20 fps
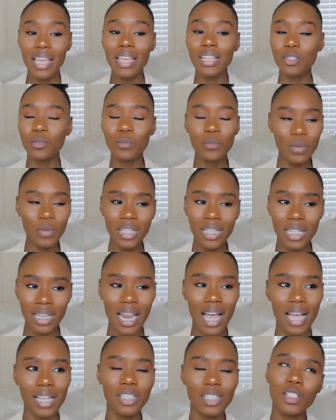It's really
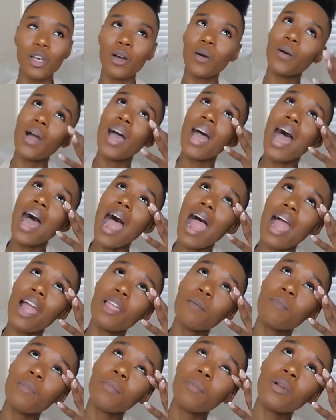not. So
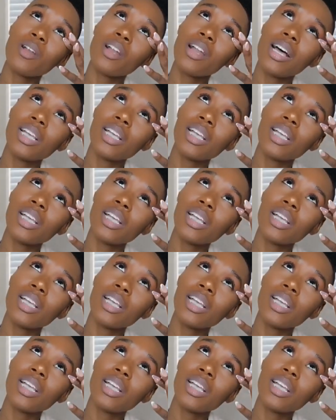I remember